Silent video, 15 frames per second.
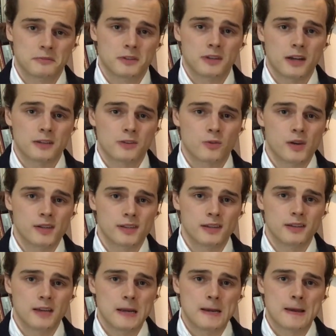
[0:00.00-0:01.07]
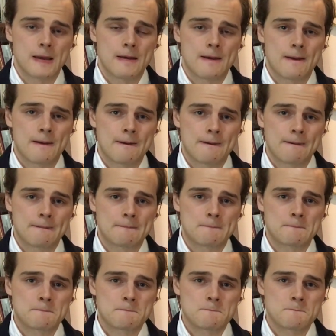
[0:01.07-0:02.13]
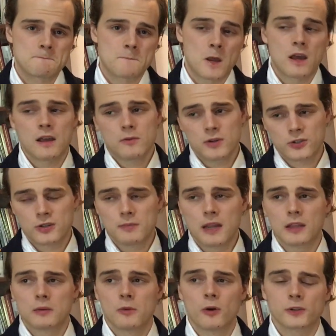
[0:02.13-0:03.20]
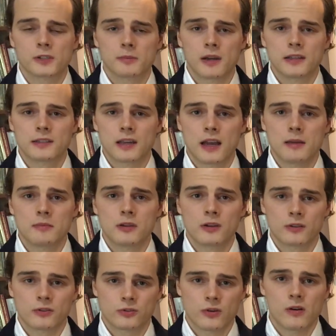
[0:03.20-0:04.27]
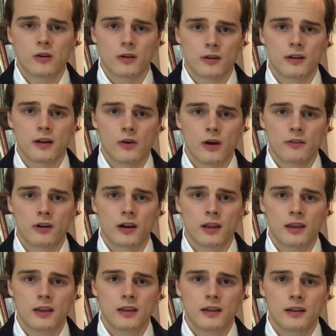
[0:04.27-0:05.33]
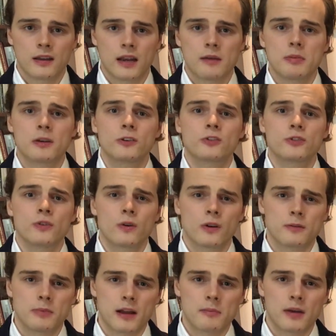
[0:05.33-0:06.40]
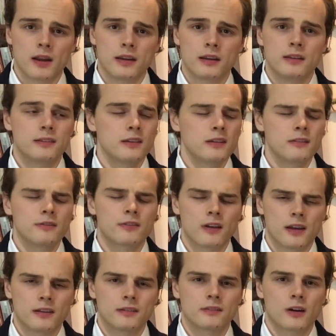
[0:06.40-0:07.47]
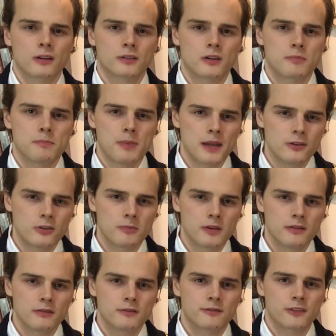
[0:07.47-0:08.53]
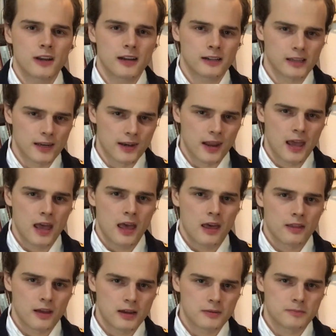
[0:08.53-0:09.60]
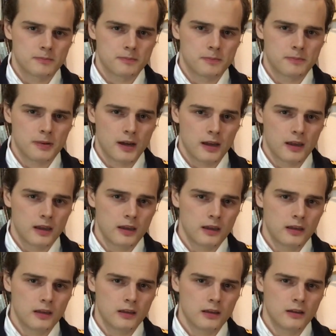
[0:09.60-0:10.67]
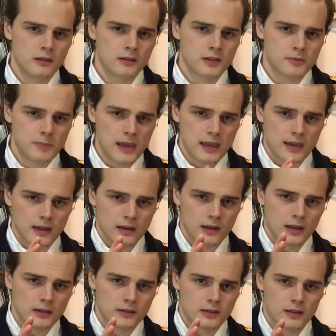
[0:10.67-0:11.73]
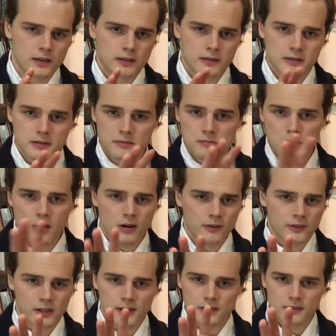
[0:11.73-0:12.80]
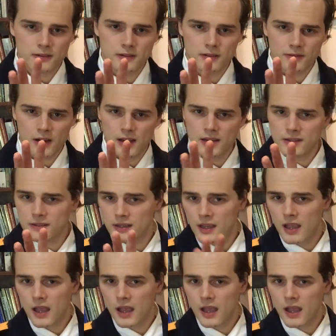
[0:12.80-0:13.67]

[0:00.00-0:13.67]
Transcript: Tight squeeze indeed. I wish to make the most of my time here to shore, however, and I've been assured by my dear friend, Dr. Benjamin Franklin, that by speaking into this marvellous device,